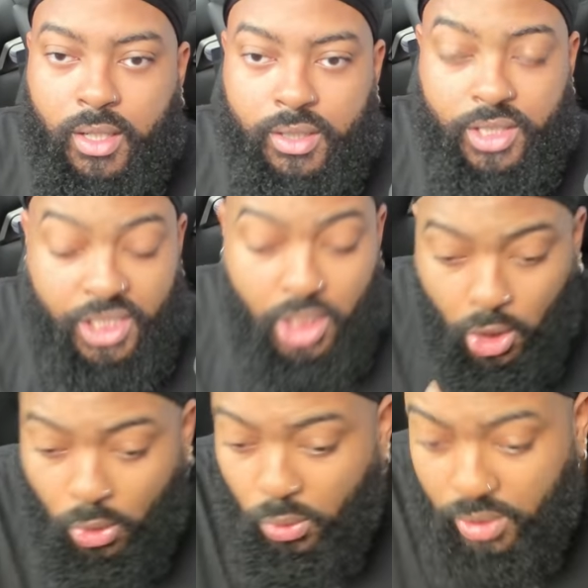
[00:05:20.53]
The
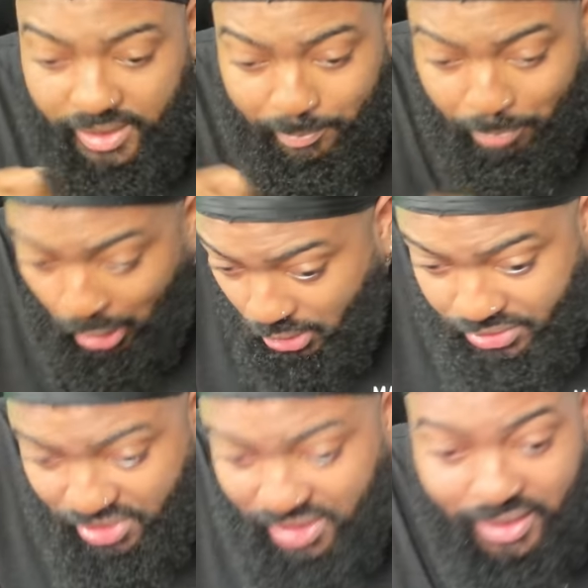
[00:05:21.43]
only
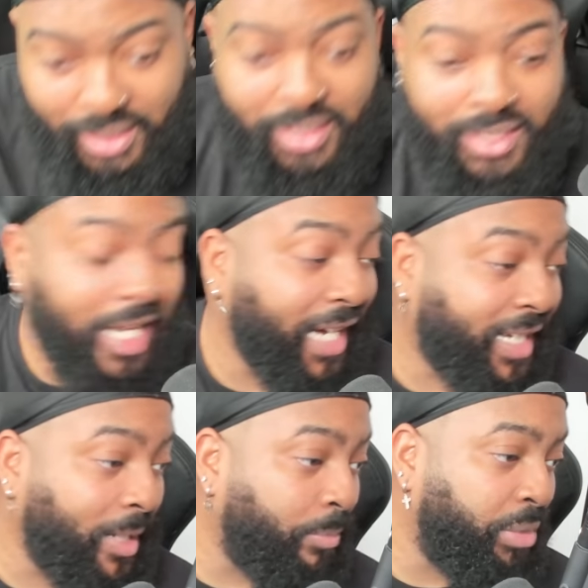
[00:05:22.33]
person that
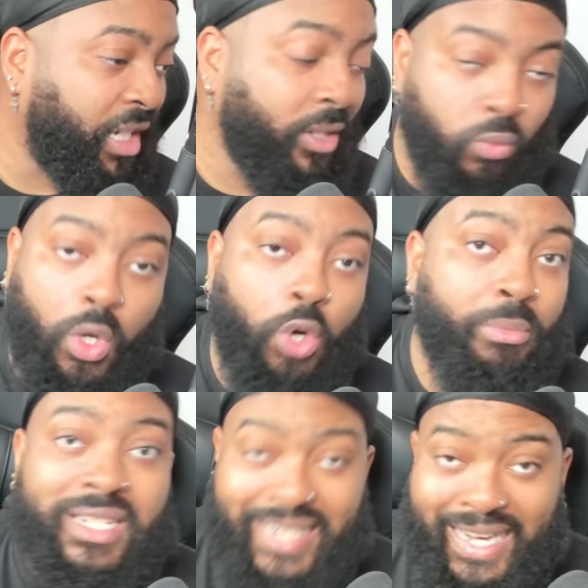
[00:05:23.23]
can beat
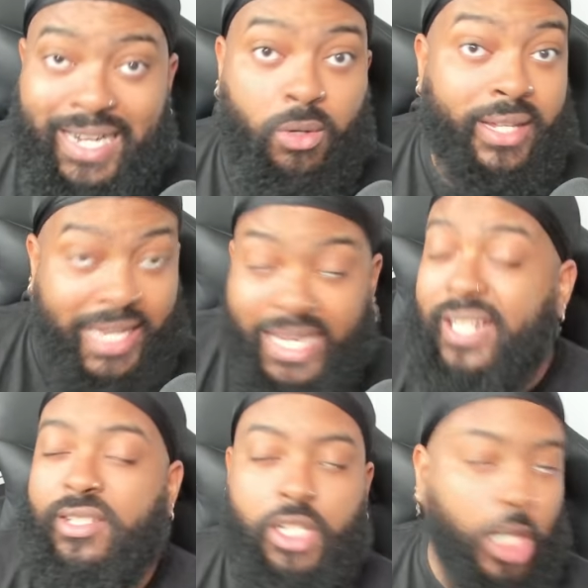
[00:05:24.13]
Roman now
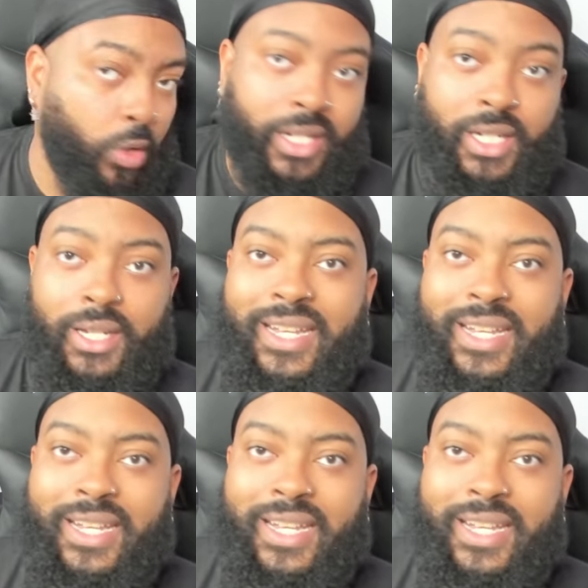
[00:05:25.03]
is Cody.